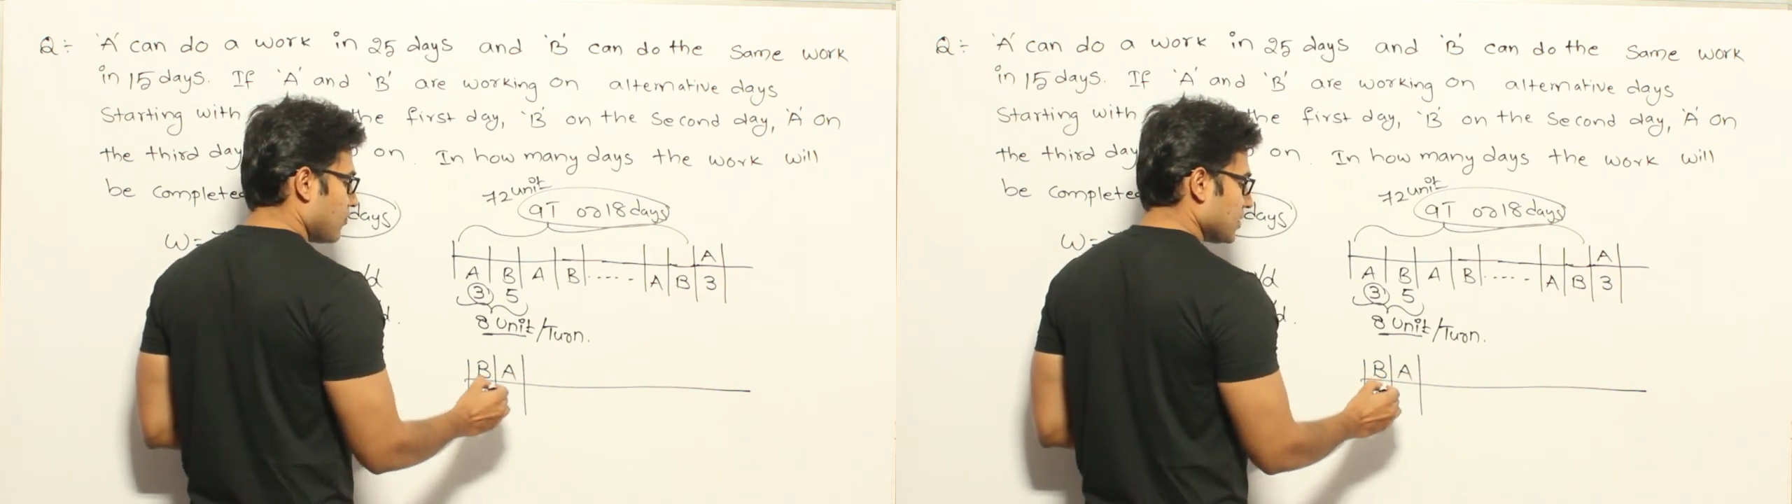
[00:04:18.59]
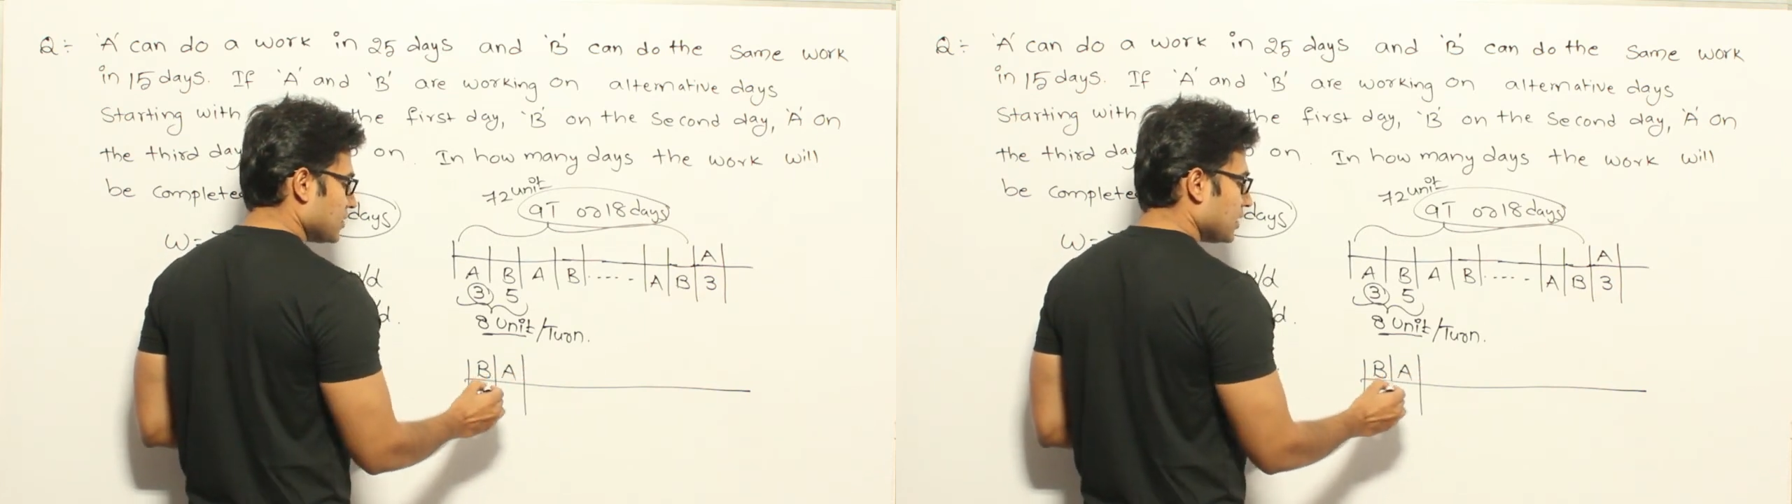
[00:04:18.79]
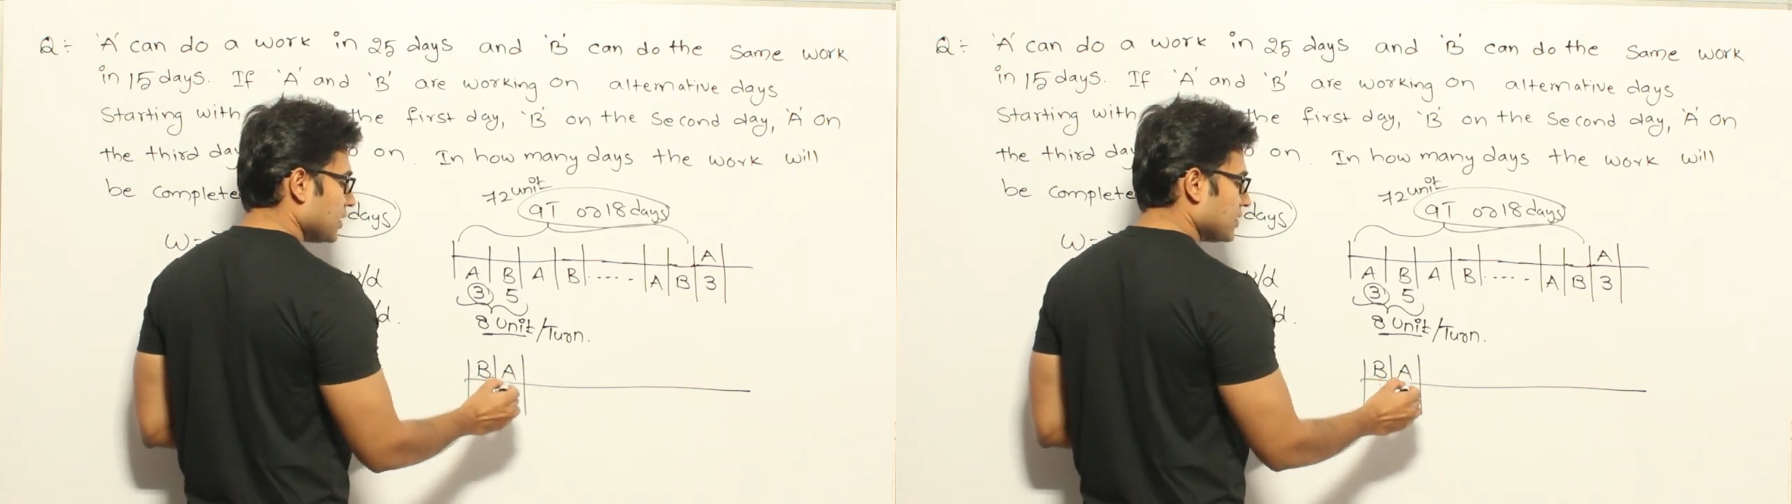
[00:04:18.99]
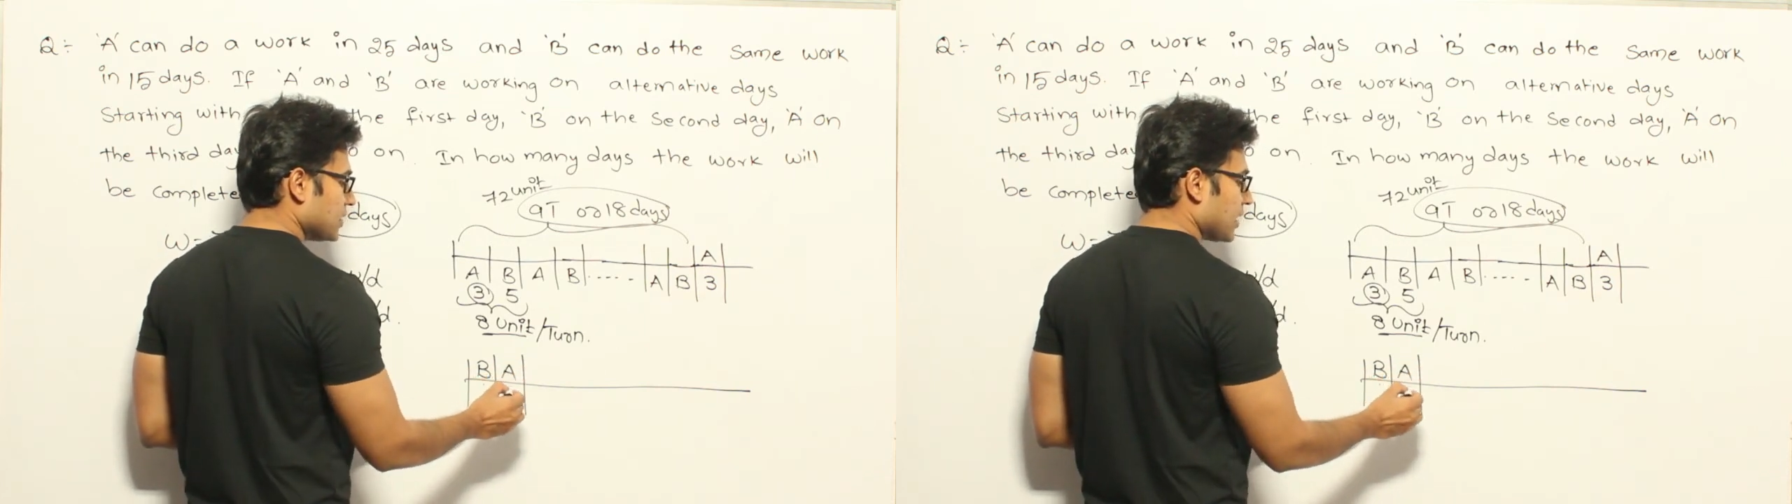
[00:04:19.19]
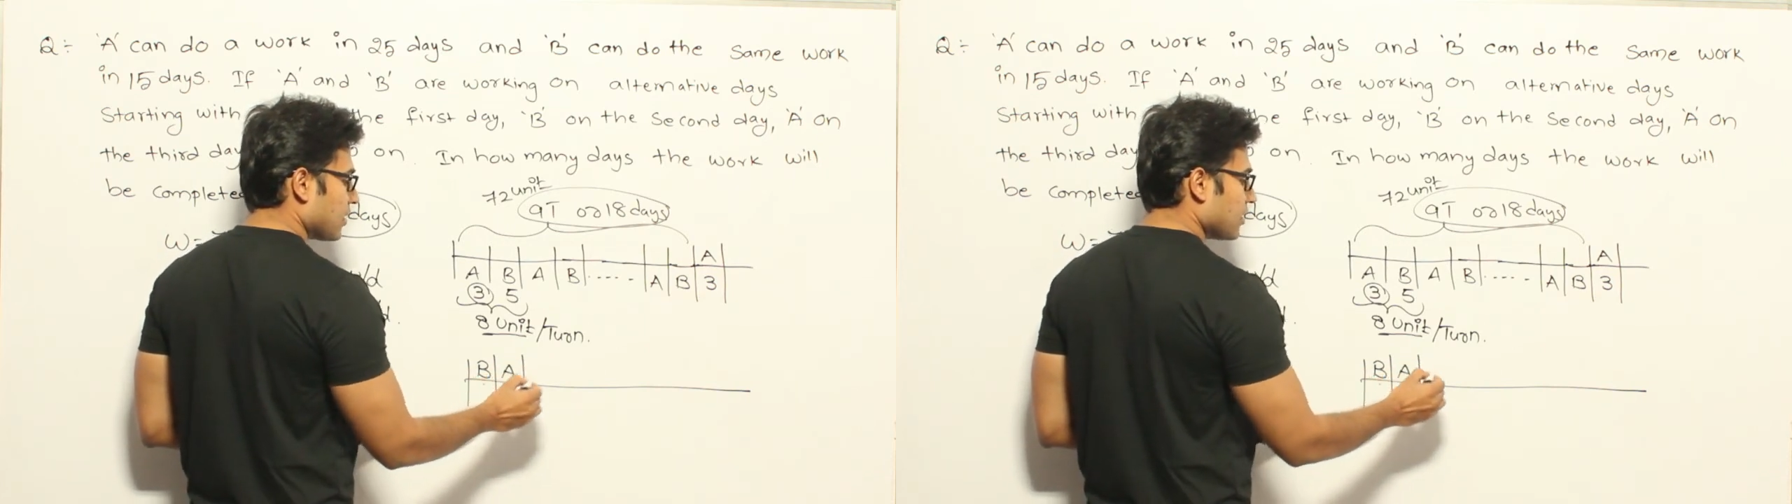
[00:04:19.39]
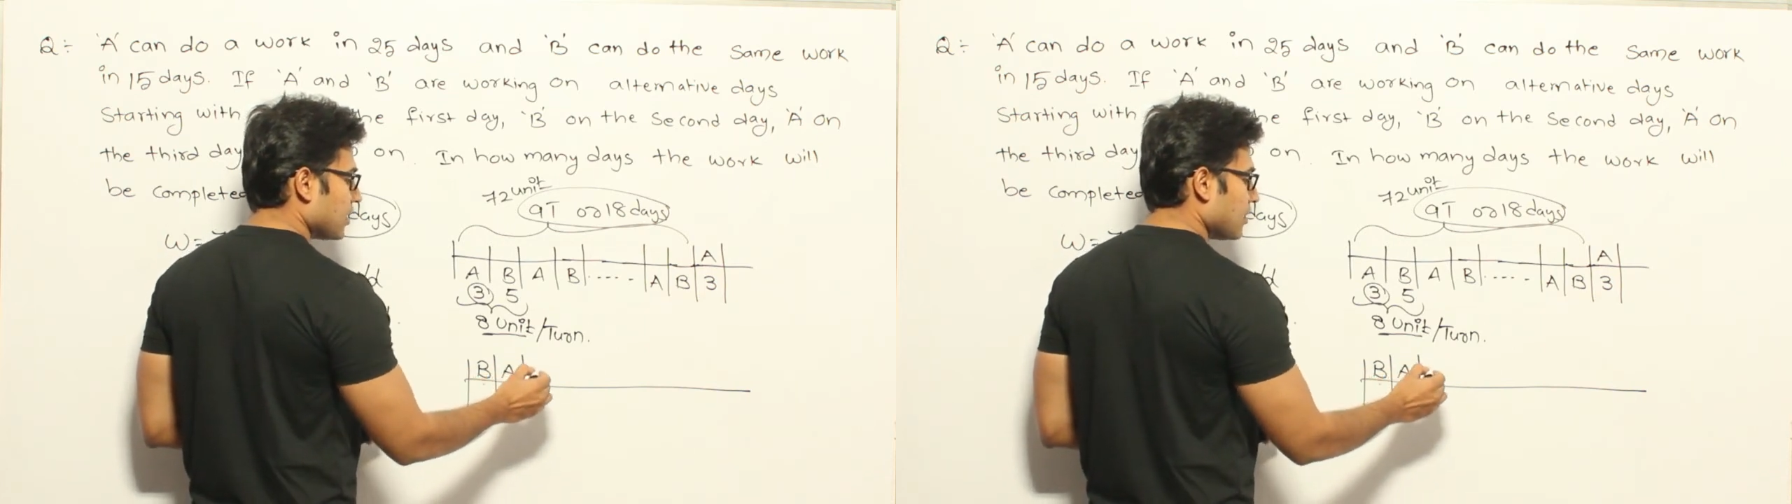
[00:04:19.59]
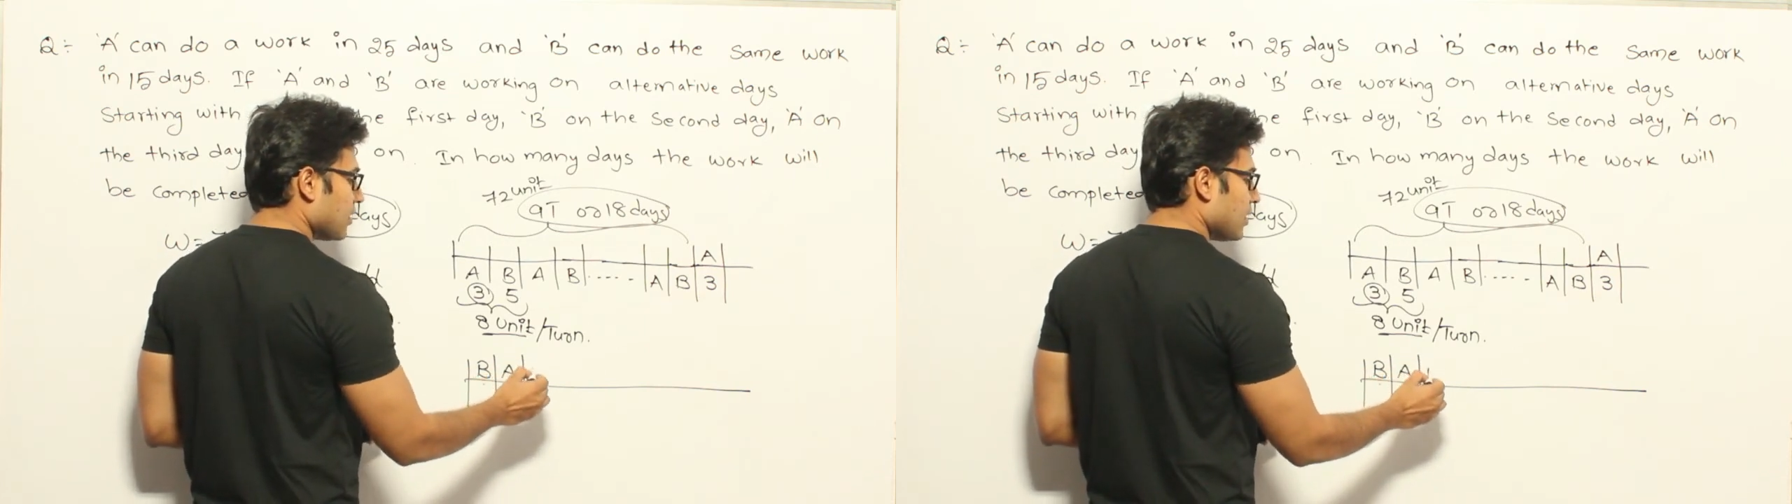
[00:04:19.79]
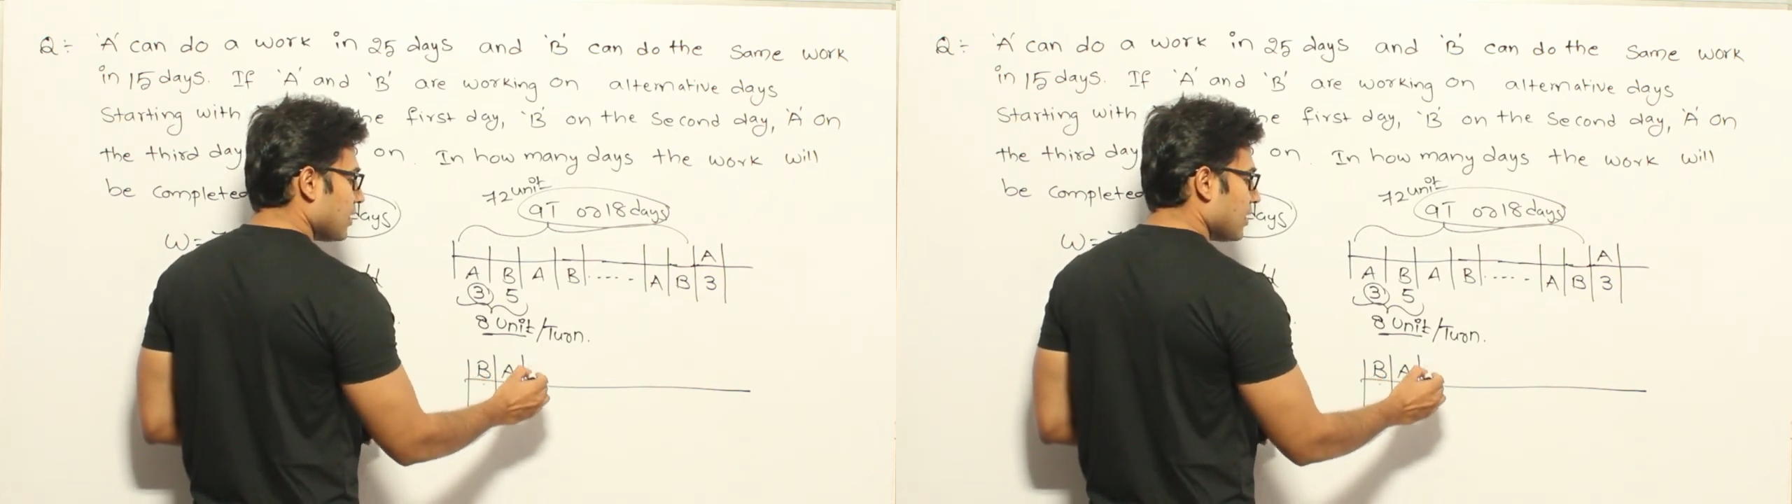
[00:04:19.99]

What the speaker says: First day, second day,